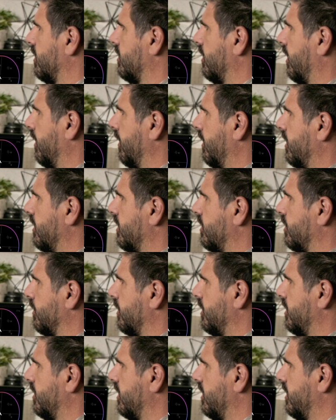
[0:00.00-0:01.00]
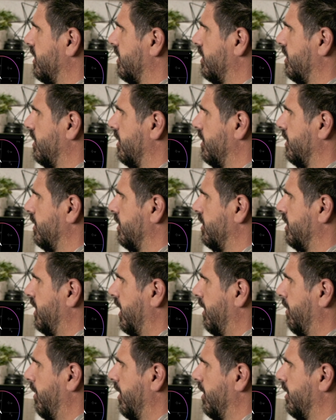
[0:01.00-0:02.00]
So I'm going to switch this to
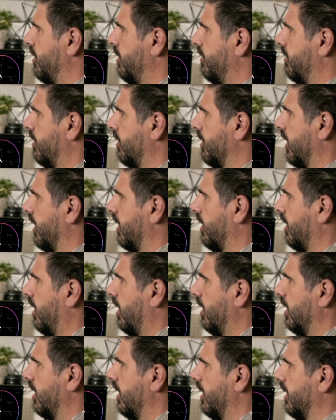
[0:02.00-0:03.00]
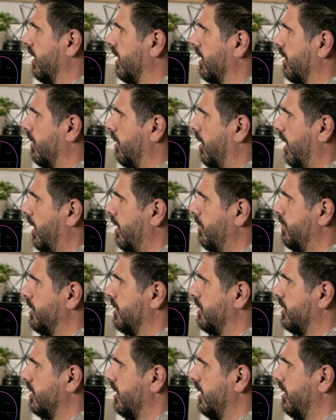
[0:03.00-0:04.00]
JP249 log, and I'm going to go
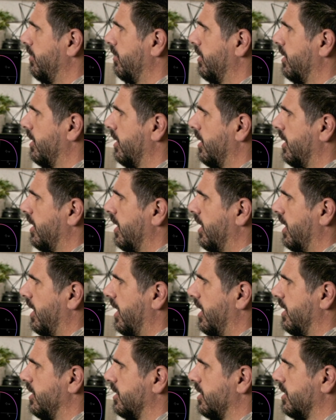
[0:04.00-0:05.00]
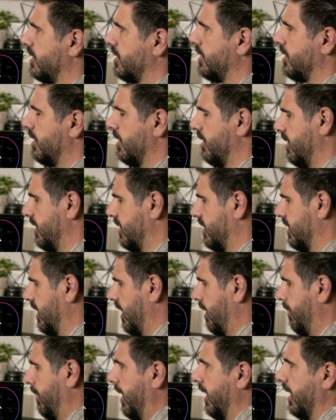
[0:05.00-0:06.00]
upstream and just turn this
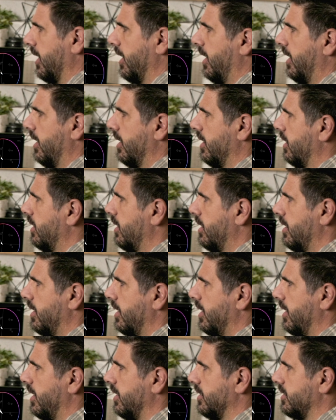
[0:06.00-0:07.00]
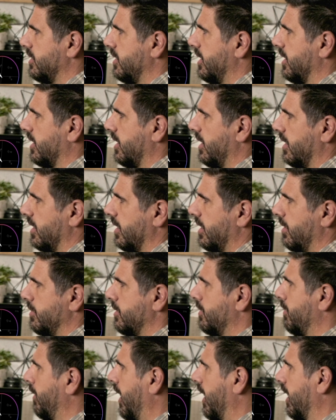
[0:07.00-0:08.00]
guy back on, and you'll see the color
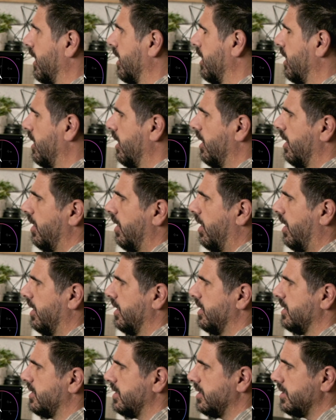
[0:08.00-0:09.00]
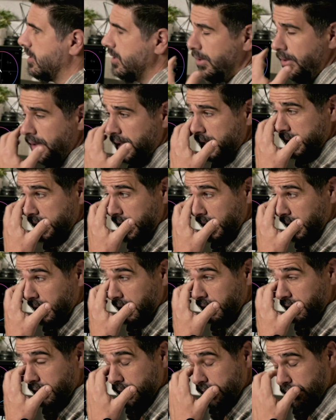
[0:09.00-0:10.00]
comes back. All this is doing is
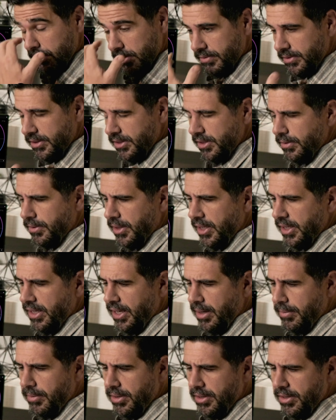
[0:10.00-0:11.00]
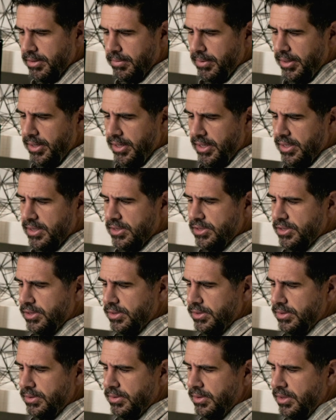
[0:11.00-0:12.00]
taking it from DaVinci Wide Gamut Intermediate
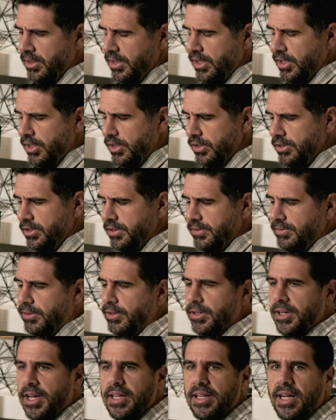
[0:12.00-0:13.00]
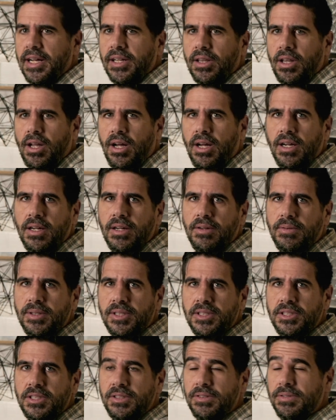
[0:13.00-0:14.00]
to 2499 log,
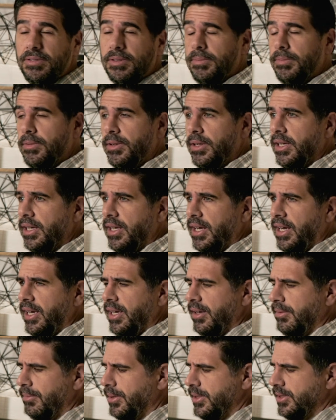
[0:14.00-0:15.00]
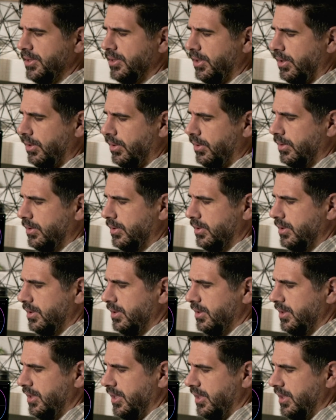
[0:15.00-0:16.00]
which from what I've been
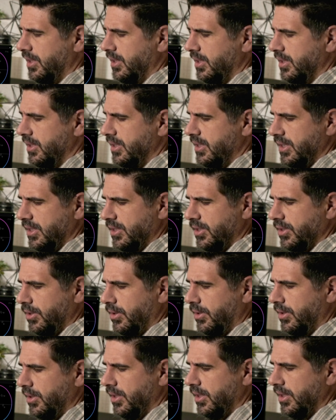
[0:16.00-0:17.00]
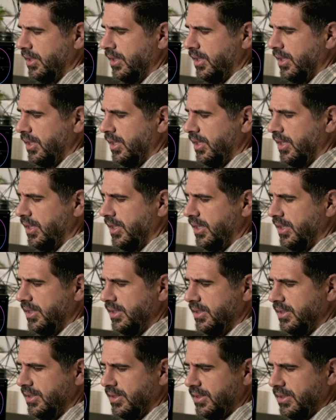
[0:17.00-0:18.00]
told in Discord
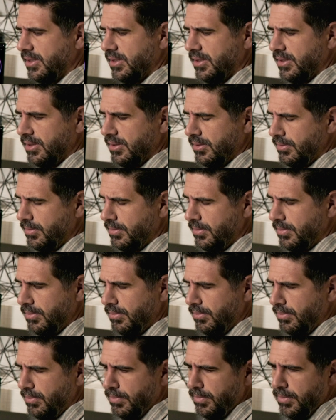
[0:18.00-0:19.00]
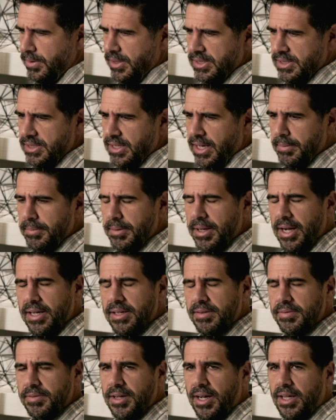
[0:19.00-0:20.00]
is the same
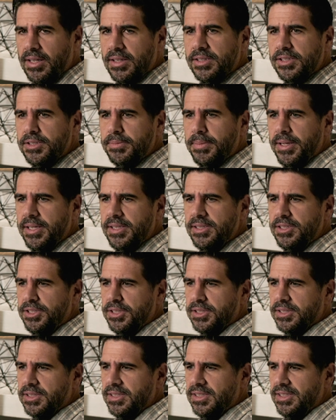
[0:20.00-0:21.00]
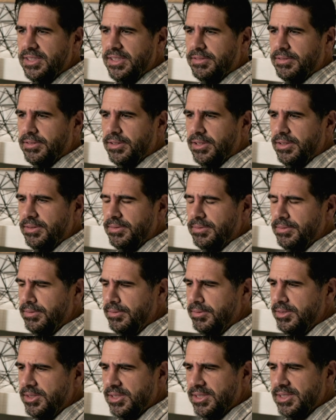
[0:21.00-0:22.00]
kind of color space, just in different
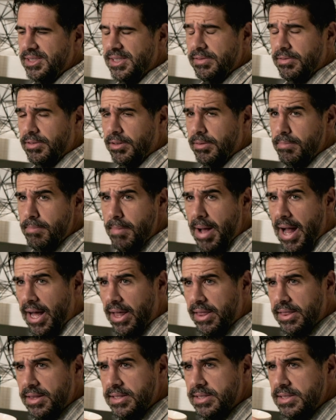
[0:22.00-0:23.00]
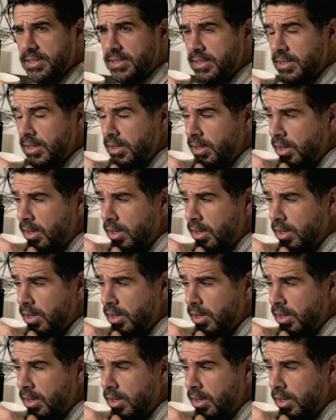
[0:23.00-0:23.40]
maths.